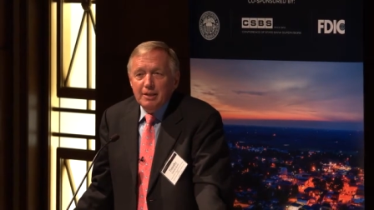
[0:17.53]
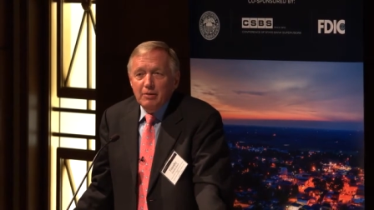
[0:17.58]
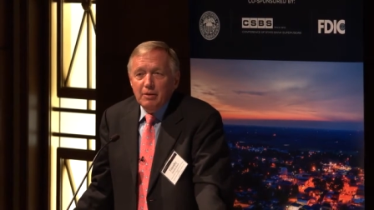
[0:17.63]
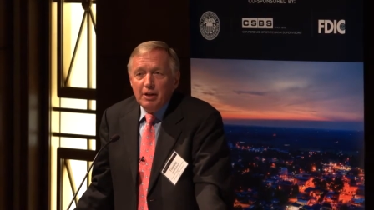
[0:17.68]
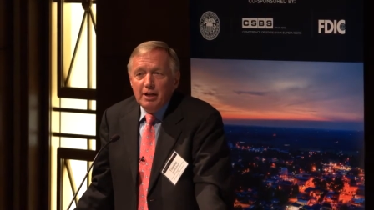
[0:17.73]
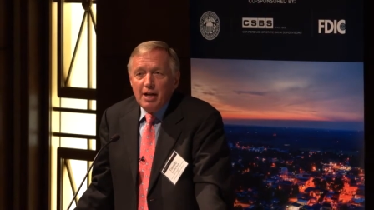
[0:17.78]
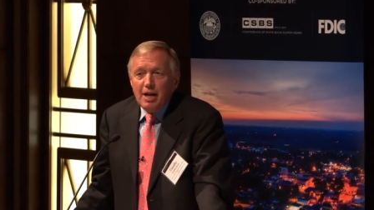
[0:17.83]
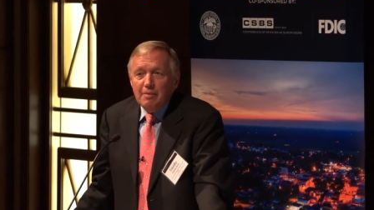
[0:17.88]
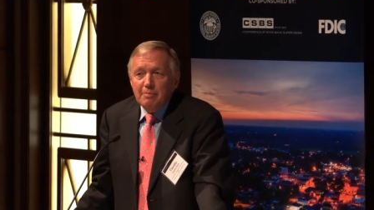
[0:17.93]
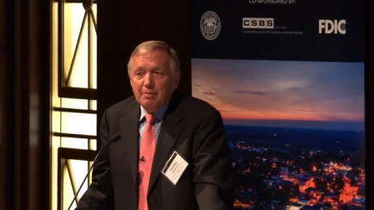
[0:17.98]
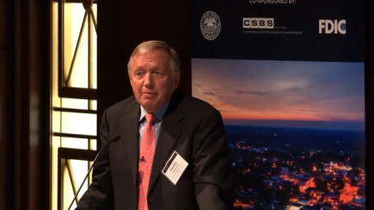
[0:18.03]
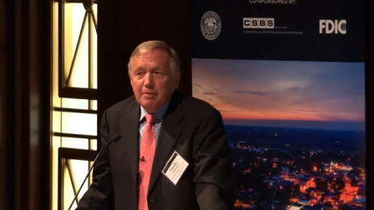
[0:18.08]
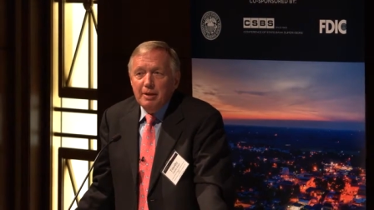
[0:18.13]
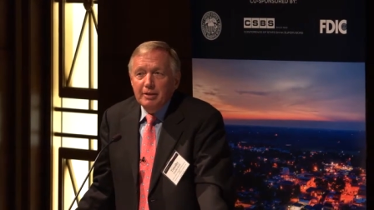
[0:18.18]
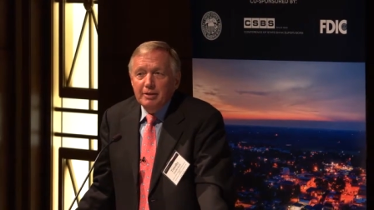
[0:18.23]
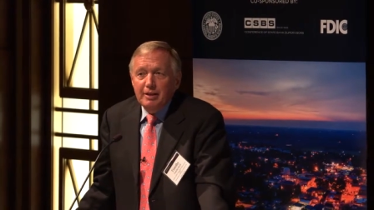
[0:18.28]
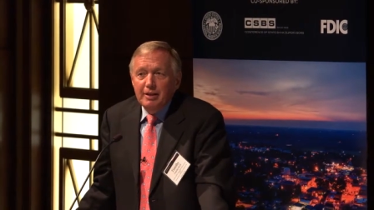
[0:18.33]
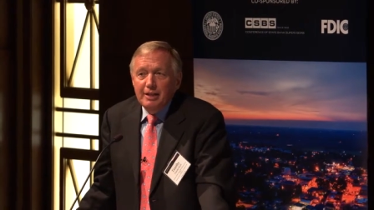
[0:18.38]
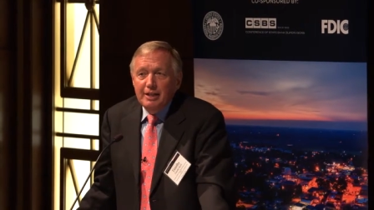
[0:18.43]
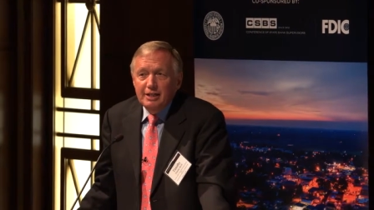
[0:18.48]
I want to
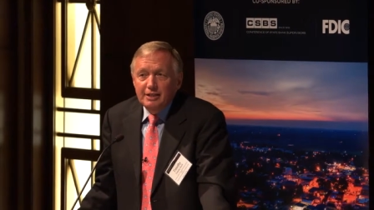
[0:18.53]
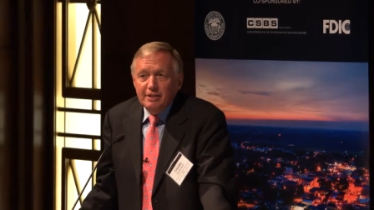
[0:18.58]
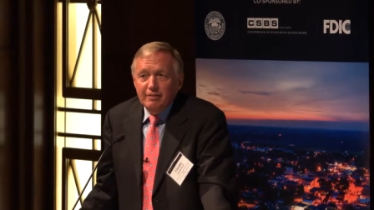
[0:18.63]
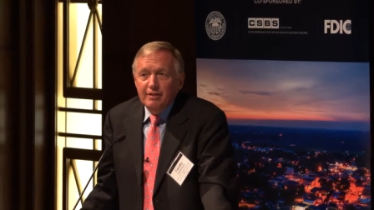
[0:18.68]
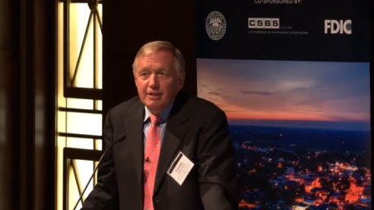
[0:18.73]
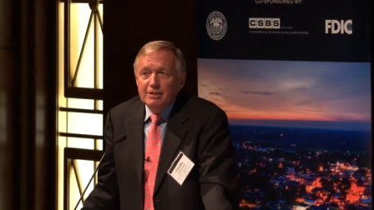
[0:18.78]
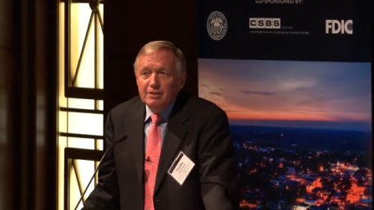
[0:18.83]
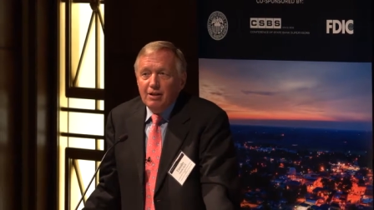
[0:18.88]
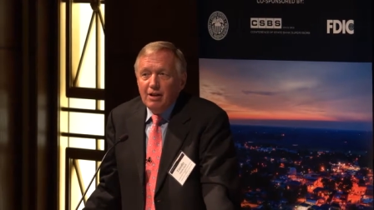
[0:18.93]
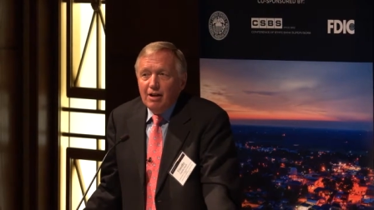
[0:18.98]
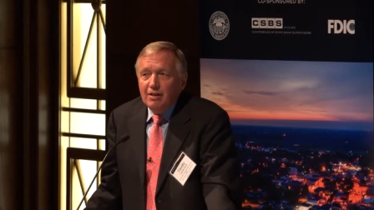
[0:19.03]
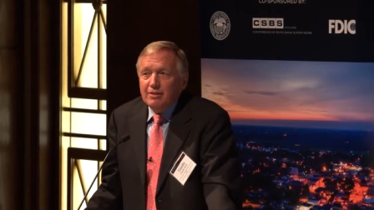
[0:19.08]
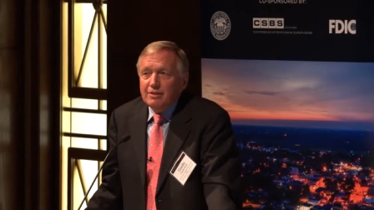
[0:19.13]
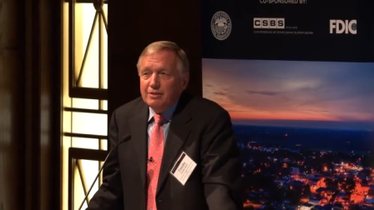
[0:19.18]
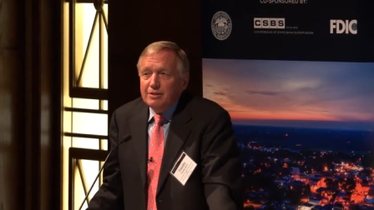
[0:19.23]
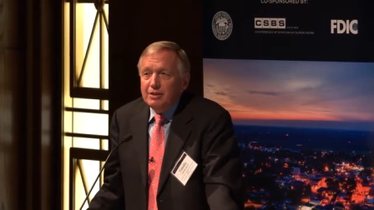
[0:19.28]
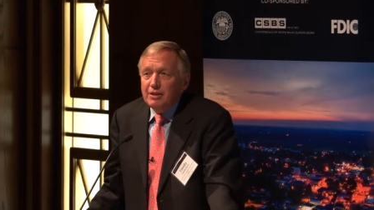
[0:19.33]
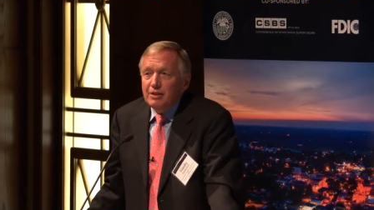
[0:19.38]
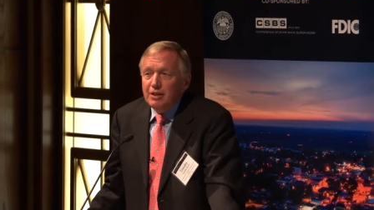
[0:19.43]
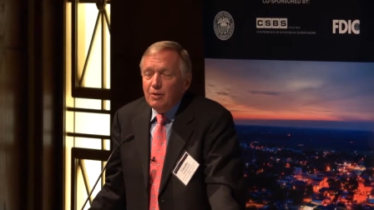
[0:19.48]
compliment each of these
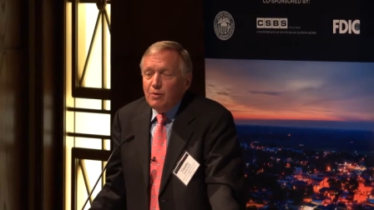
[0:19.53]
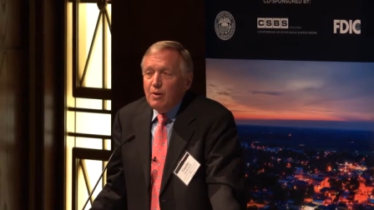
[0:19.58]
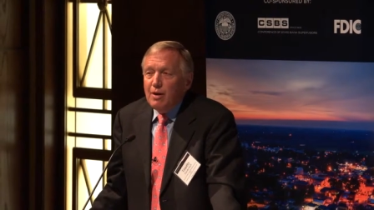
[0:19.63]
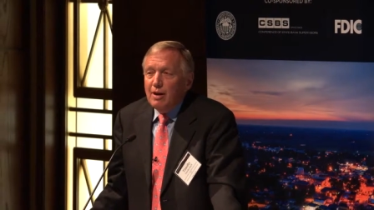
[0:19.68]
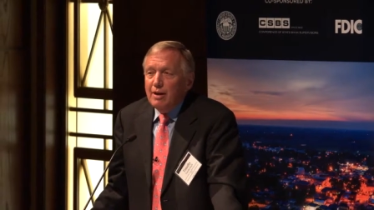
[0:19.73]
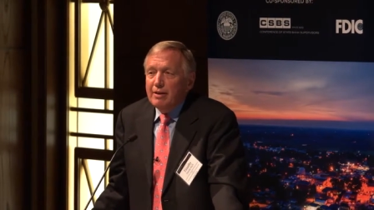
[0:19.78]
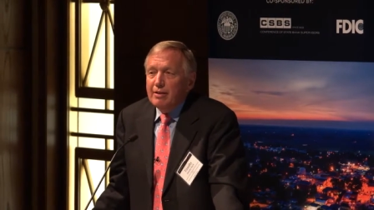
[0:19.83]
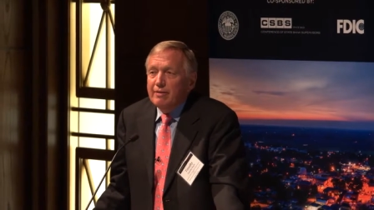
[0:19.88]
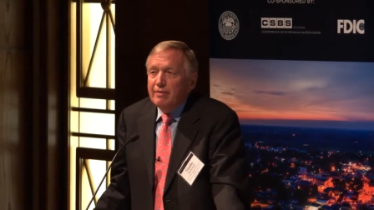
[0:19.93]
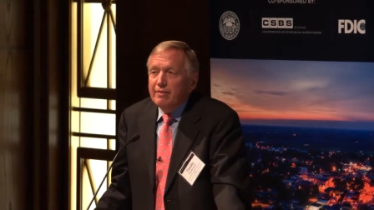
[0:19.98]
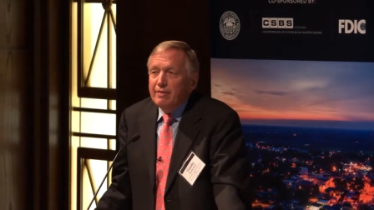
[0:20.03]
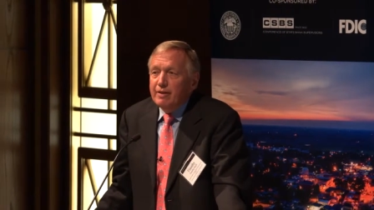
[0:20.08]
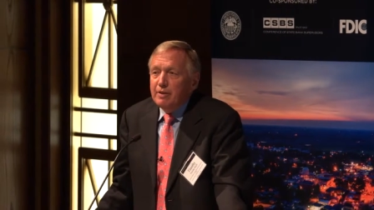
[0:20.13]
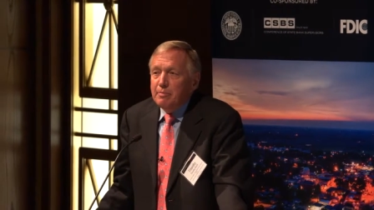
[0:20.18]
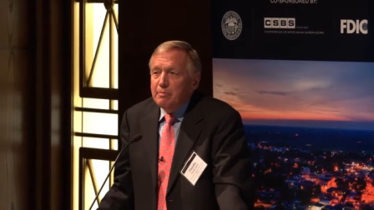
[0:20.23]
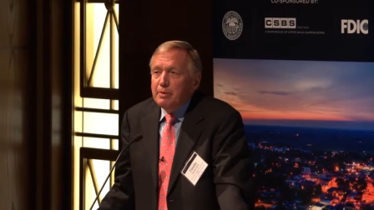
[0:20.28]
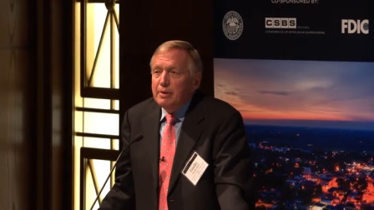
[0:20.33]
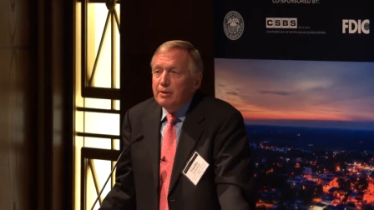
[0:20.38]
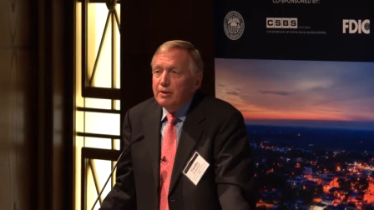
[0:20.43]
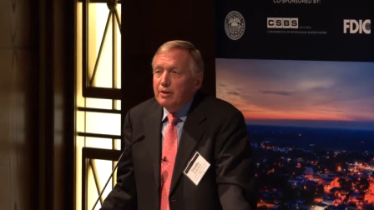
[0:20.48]
authors on the quality of their
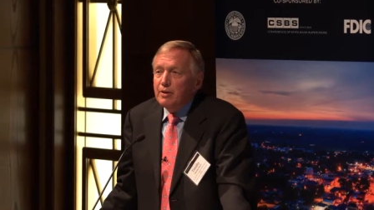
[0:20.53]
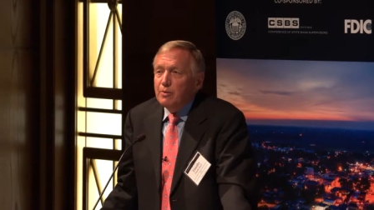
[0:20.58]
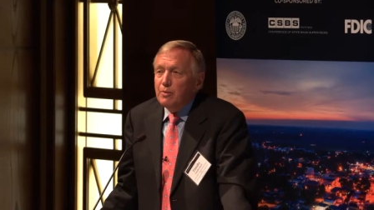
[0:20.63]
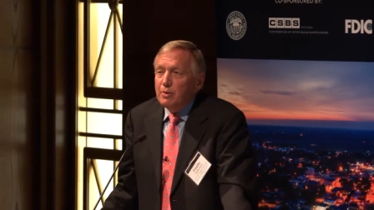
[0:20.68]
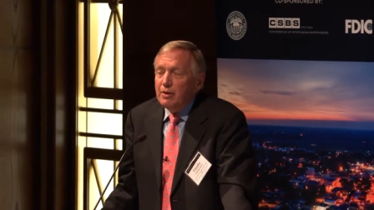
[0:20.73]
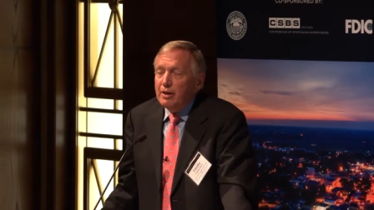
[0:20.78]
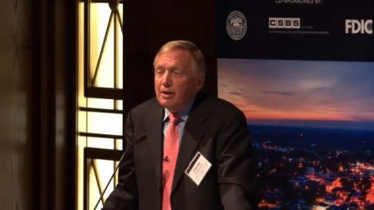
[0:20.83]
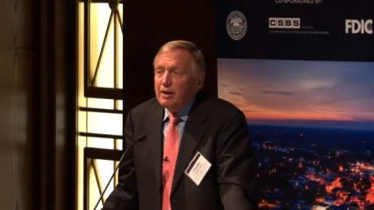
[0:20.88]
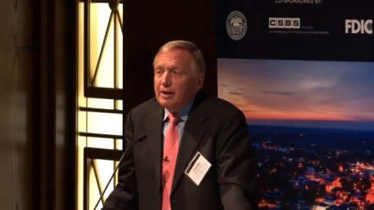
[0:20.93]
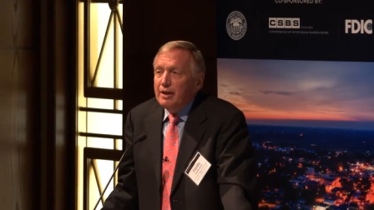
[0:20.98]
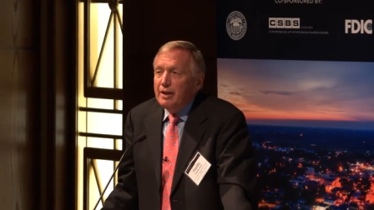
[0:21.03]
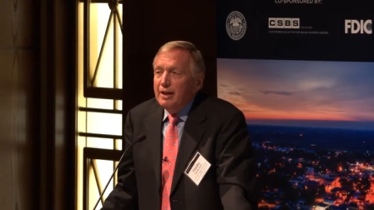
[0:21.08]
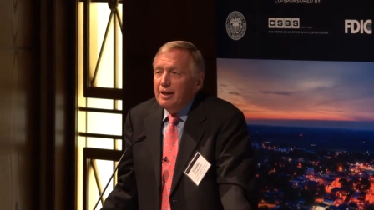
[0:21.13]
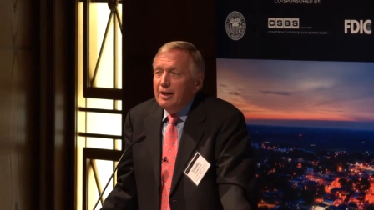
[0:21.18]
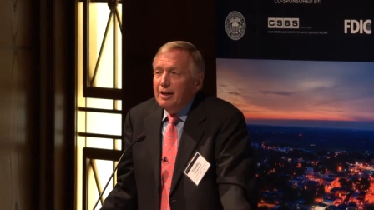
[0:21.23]
empirical work.